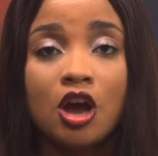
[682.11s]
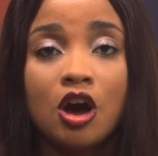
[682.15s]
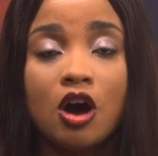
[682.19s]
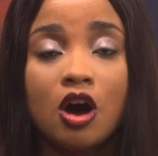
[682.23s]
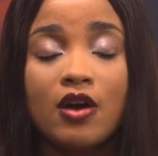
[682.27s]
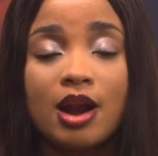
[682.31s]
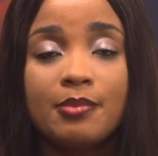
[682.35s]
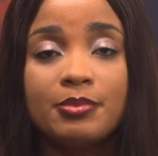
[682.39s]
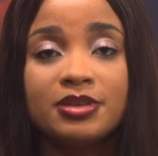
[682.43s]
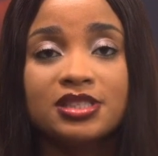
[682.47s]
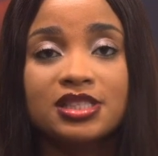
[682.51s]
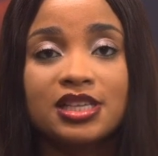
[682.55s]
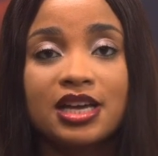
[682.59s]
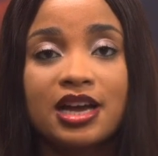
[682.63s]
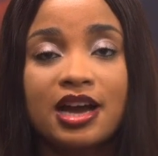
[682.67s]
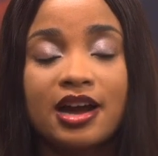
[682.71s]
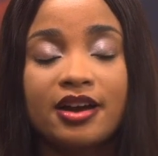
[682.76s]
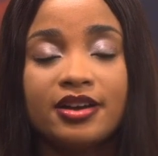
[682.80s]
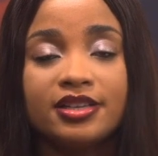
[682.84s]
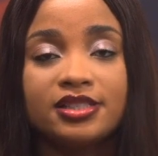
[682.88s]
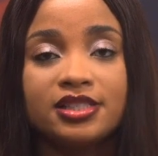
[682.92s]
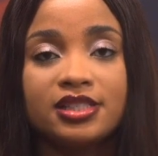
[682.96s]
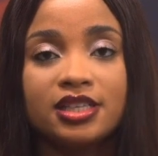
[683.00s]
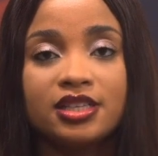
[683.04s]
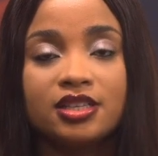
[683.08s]
All right, Mr.
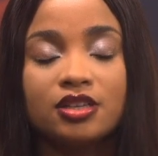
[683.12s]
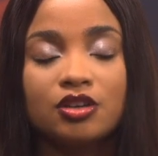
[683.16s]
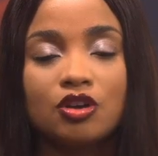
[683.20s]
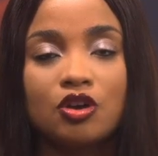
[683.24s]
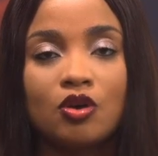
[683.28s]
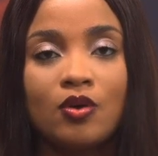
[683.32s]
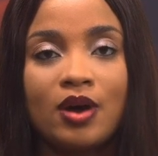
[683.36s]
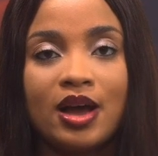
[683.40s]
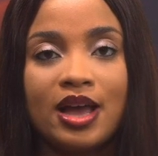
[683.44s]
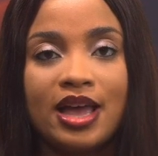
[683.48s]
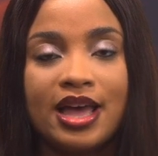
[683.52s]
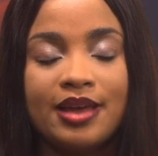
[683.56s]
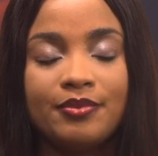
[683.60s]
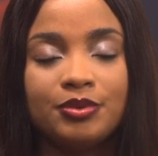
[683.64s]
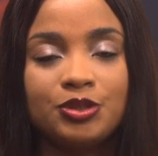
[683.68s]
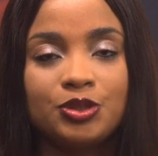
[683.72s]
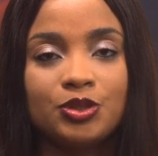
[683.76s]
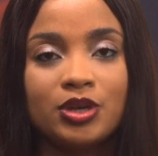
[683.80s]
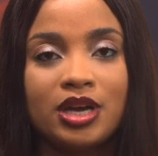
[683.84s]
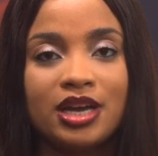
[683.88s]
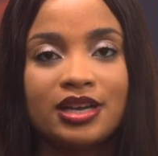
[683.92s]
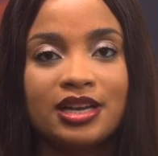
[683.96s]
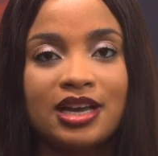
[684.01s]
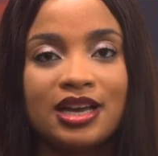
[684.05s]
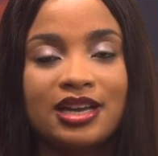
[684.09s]
Harrison, go ahead with
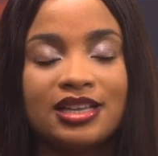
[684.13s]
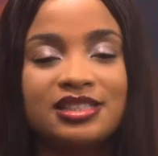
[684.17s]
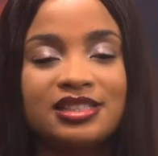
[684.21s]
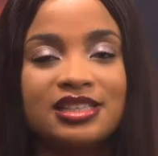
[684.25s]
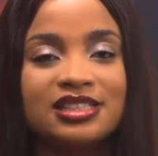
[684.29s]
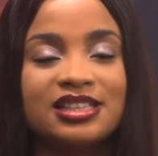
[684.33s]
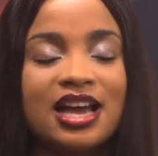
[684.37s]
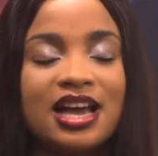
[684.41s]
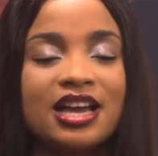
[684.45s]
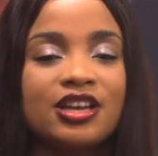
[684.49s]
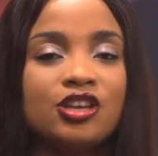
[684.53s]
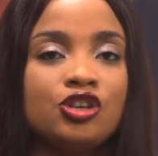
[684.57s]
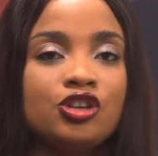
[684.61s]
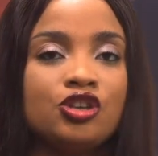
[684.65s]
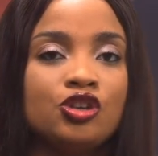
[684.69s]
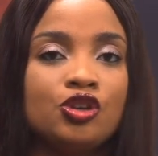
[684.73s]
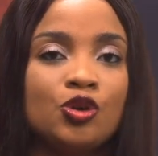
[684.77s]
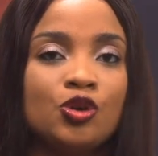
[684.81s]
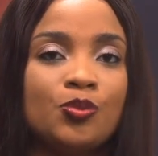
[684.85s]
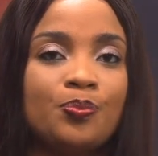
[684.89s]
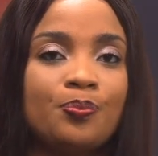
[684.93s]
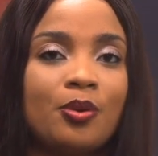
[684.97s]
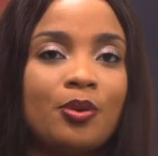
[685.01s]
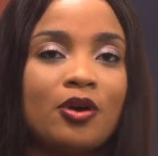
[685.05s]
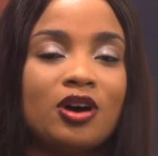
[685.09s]
your analysis. Are
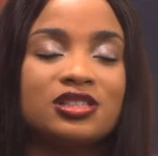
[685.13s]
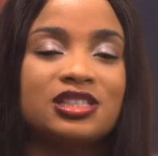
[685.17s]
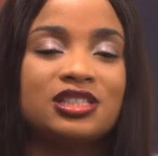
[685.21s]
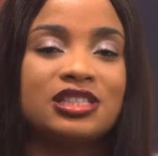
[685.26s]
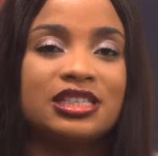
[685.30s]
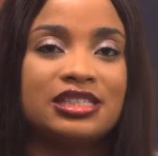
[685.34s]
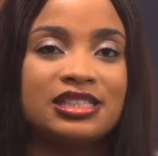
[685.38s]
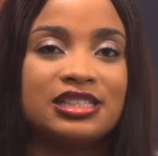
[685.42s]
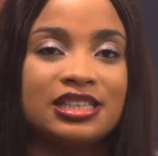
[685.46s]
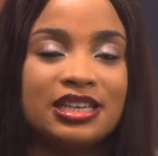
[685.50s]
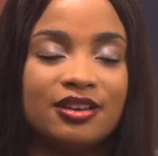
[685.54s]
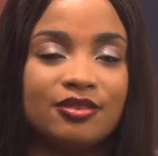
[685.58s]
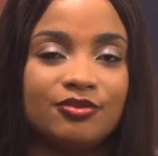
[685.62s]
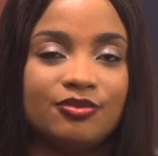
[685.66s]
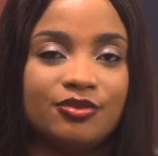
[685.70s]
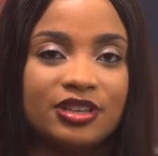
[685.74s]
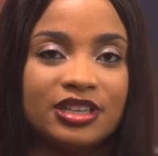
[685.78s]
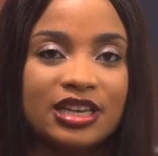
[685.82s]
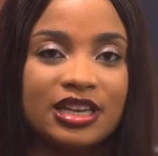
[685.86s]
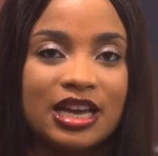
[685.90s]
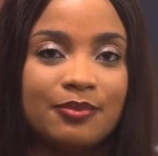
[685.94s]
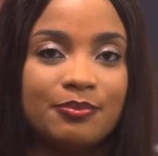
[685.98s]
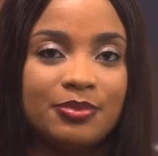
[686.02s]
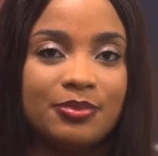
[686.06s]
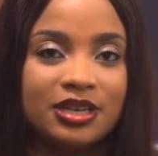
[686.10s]
you positive
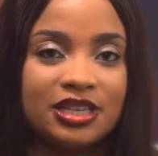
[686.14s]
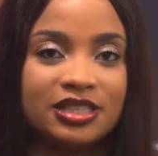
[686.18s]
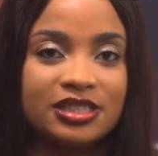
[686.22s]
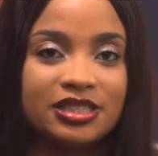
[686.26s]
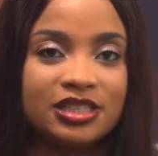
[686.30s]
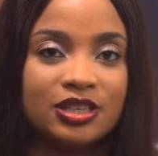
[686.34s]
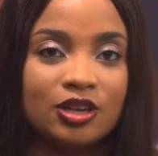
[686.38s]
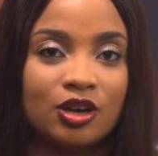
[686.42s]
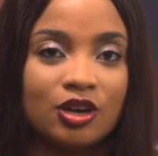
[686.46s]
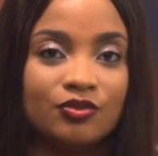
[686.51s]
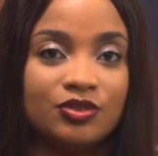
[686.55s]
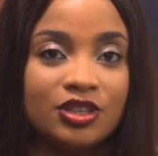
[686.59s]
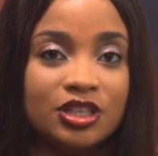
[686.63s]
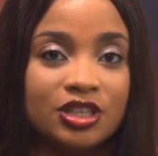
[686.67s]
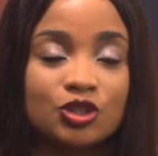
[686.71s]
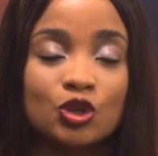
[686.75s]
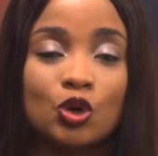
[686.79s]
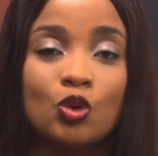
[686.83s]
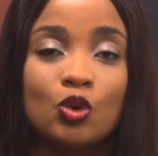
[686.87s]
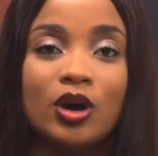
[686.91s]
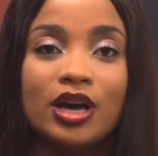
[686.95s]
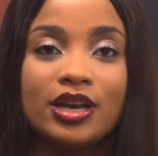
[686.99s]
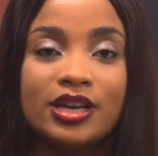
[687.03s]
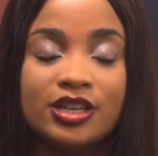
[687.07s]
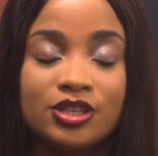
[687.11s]
in the ability of this
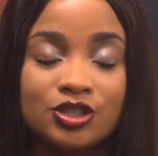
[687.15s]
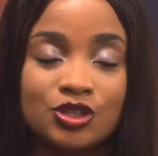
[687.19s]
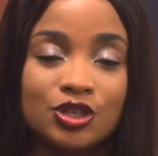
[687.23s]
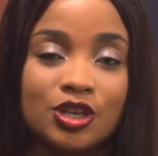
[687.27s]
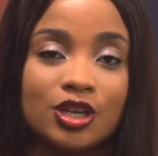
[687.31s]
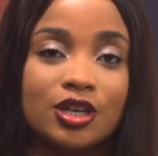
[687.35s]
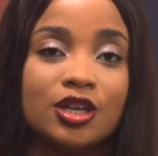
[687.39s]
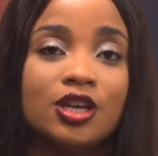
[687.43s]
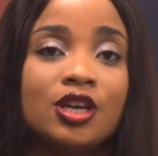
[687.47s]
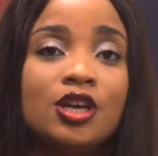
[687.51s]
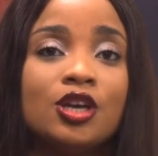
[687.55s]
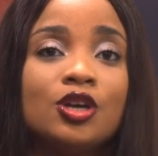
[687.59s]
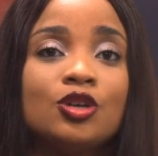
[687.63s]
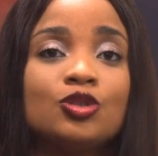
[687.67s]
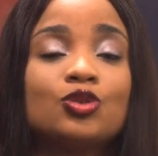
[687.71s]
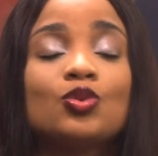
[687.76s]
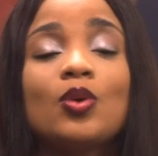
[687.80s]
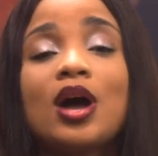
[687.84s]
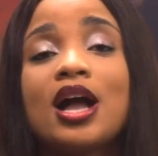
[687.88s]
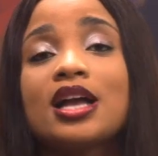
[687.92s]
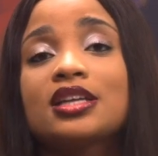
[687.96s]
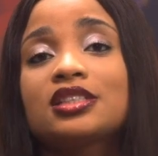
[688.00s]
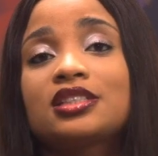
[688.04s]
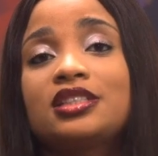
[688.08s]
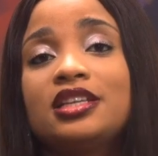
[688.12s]
coalition
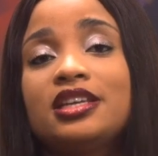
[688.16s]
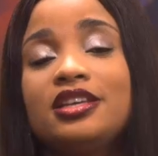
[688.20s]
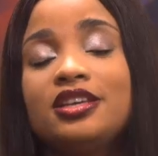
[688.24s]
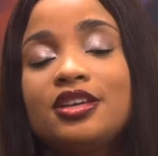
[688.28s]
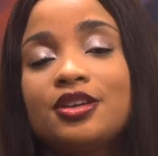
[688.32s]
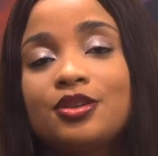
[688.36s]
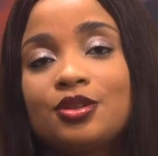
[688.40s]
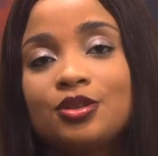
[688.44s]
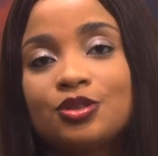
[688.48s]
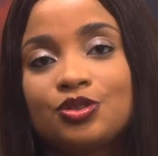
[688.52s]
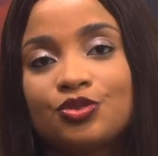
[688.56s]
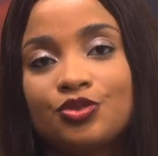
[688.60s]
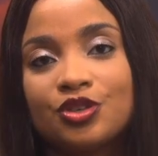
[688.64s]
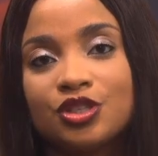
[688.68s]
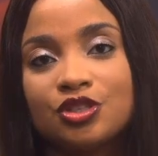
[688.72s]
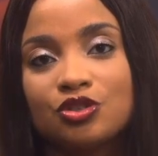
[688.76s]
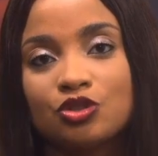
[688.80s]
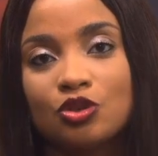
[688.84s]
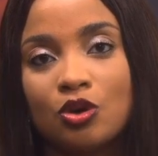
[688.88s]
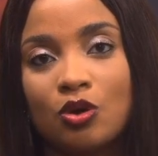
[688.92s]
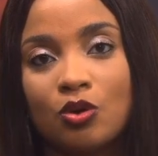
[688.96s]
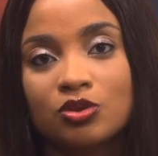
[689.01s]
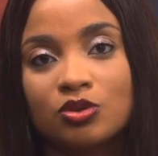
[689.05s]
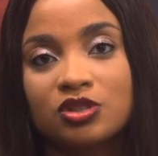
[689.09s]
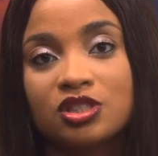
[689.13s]
to actually yield
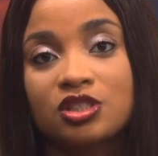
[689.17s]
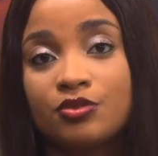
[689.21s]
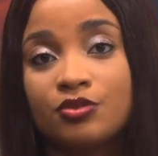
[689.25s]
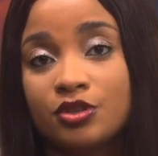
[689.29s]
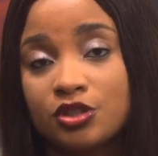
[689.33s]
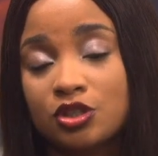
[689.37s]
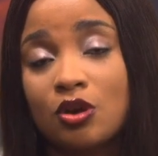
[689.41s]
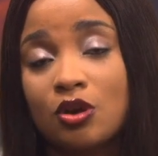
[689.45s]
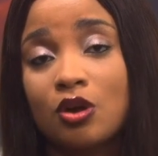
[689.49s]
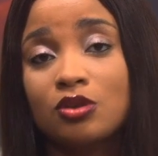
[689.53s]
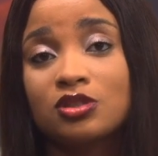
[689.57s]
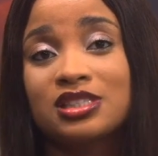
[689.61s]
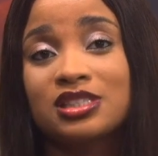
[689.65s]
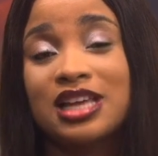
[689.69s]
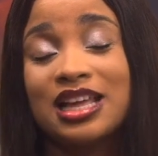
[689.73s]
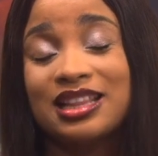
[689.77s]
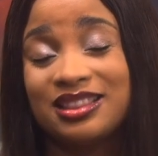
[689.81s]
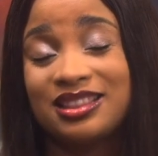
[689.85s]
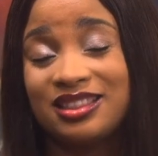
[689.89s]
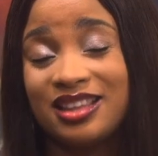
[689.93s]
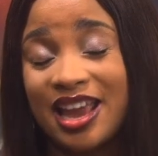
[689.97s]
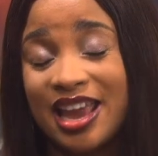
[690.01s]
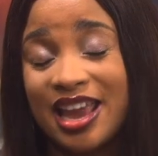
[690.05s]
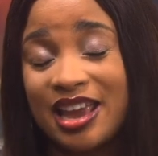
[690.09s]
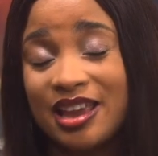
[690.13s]
results, the results
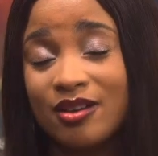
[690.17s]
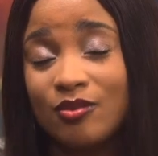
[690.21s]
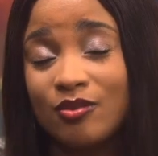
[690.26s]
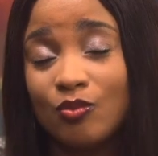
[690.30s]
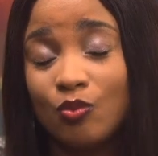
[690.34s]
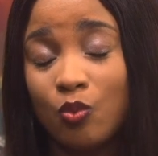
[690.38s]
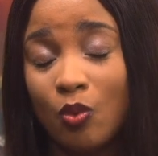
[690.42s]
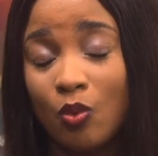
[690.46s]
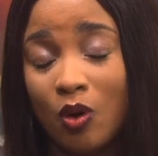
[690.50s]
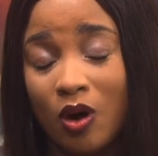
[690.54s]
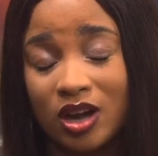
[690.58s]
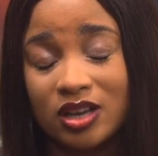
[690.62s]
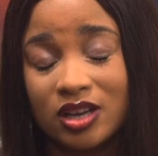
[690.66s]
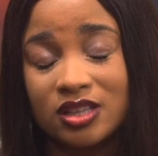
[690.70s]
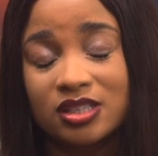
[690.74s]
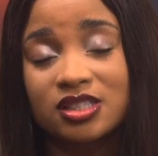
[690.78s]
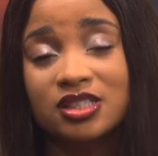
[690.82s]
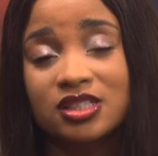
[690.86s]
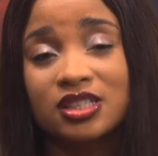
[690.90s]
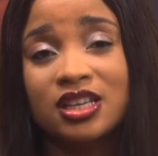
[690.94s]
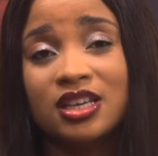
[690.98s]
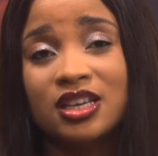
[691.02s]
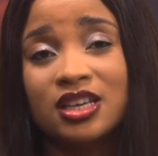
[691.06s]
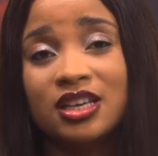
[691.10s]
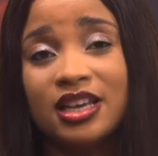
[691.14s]
that they
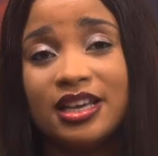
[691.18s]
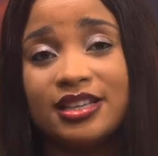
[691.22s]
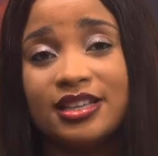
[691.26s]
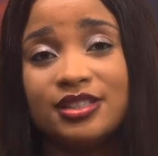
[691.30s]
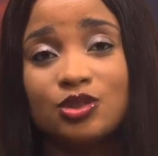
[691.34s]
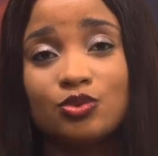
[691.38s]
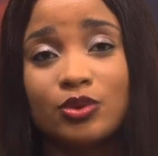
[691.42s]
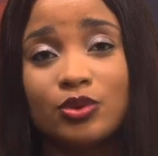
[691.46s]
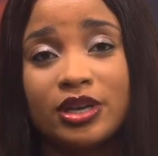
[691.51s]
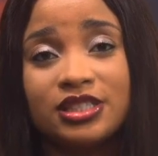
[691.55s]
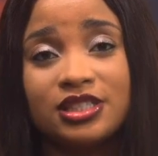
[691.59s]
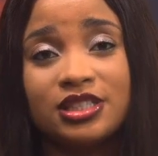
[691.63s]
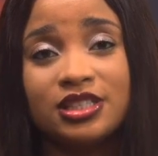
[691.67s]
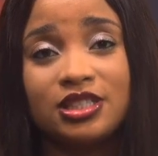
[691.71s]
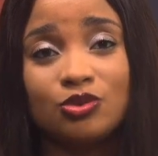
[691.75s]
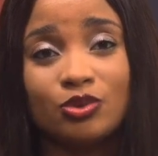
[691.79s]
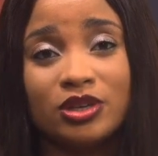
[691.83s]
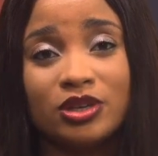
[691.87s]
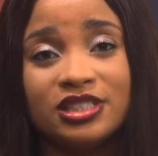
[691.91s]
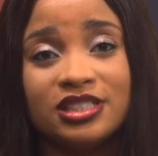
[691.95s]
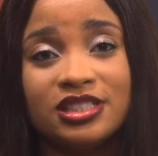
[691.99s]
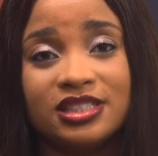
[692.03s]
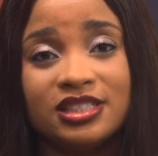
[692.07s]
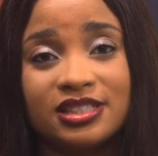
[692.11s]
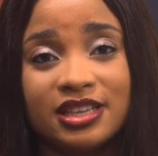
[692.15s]
want in
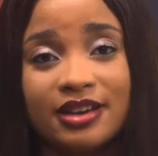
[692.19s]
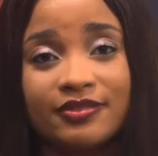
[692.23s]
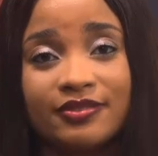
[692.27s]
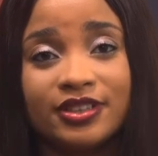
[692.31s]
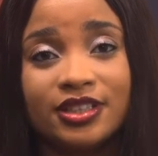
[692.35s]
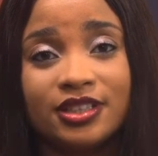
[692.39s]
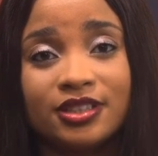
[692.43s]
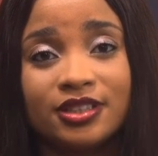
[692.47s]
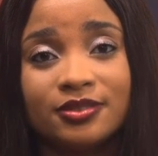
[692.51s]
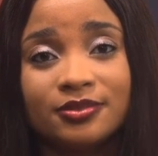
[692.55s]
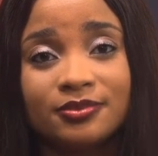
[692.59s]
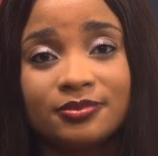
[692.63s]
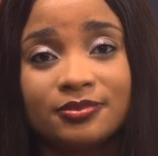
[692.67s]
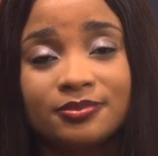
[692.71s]
2027?